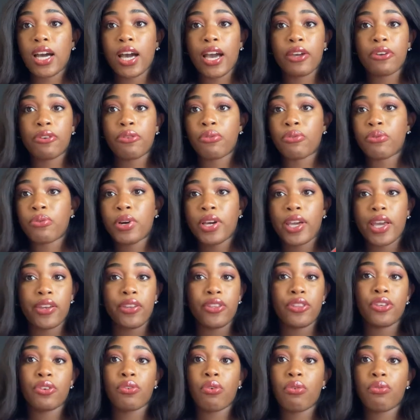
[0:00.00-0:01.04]
I don't want
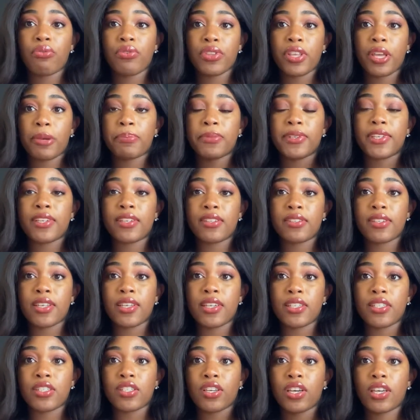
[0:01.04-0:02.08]
anything over that because
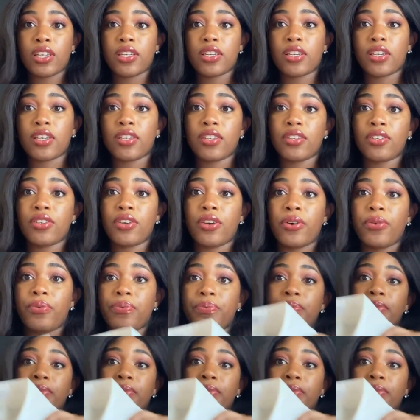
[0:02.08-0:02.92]
then it's gonna, you know,